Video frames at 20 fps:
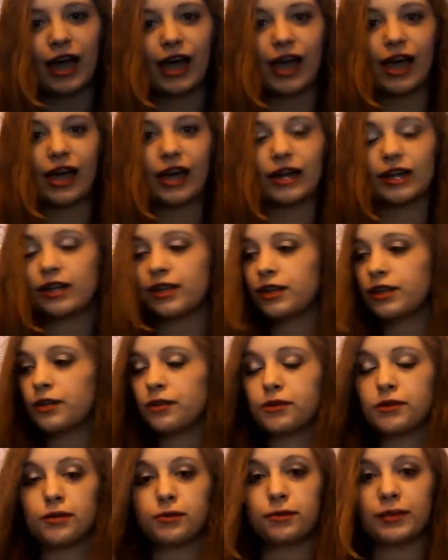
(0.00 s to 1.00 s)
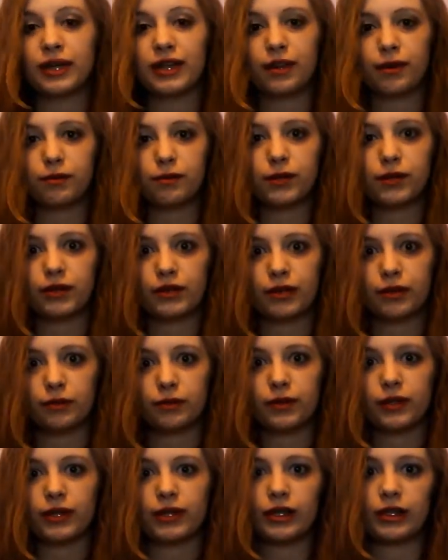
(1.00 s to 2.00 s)
and you should read them because they are
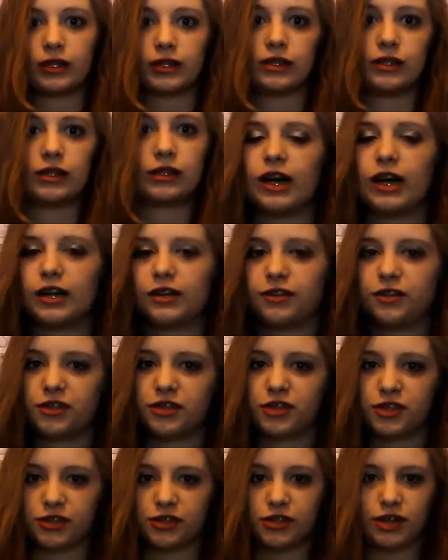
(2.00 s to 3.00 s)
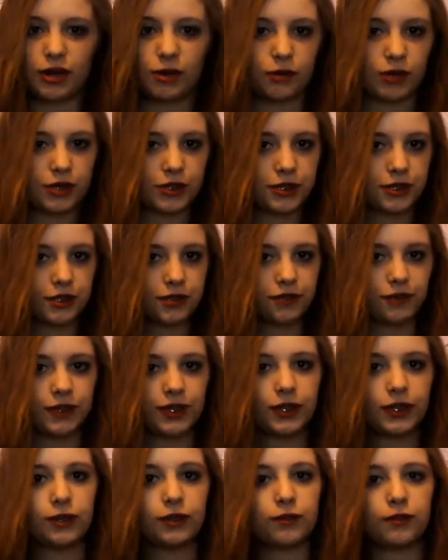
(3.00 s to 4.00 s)
really good. I suggest not watching this
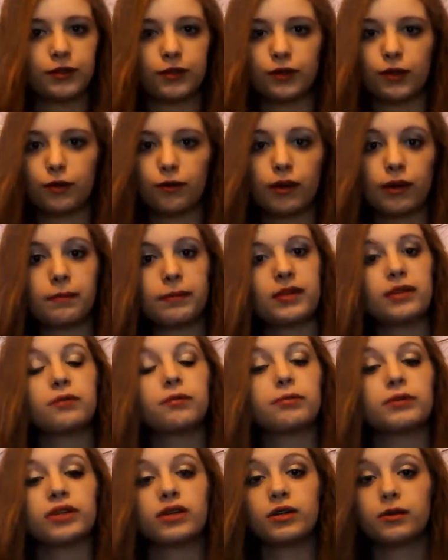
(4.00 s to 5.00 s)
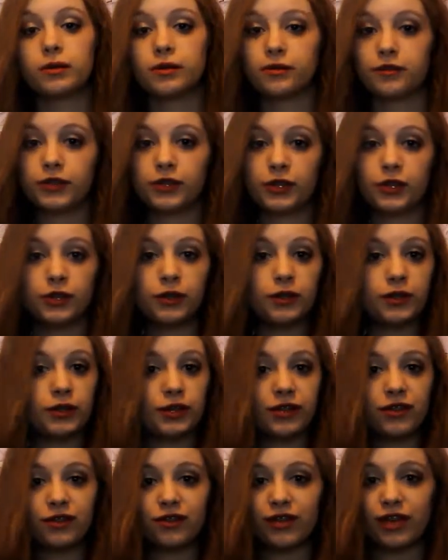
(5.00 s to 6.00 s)
video if you don't want to be spoiled. If you do,
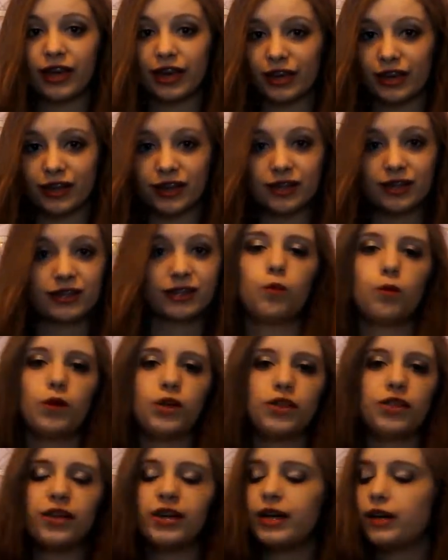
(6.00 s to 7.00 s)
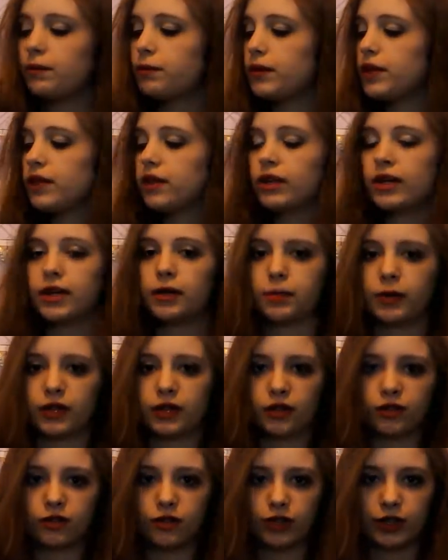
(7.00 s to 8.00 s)
you can stay. One thing I really like
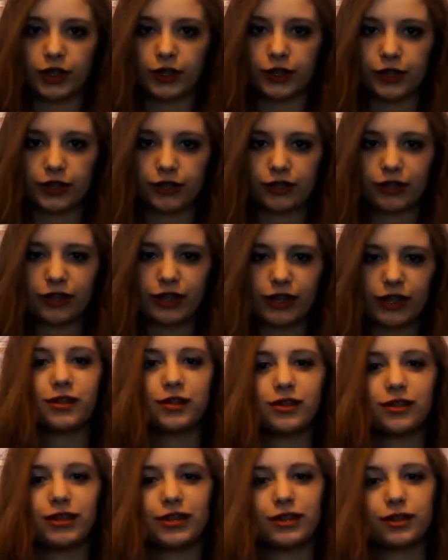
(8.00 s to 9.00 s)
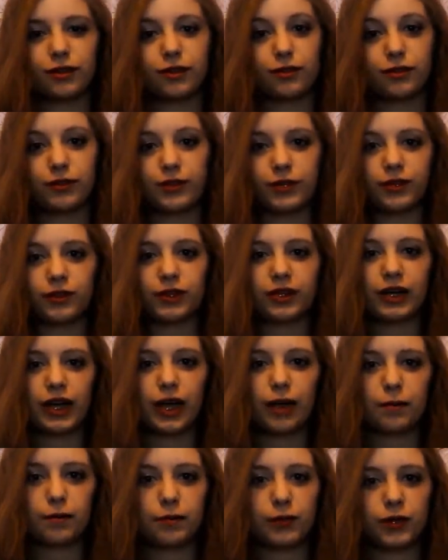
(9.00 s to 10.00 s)
about this series is that it's just like those feel-good
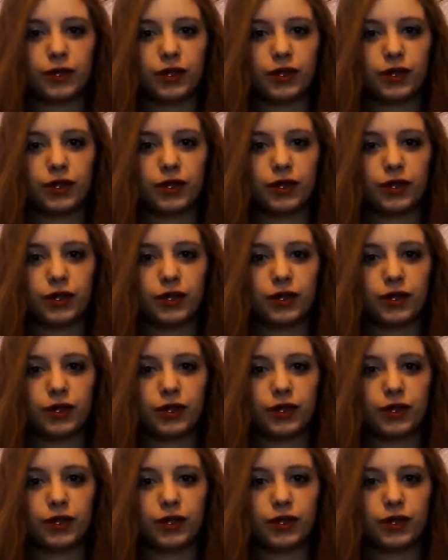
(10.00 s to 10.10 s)
kind of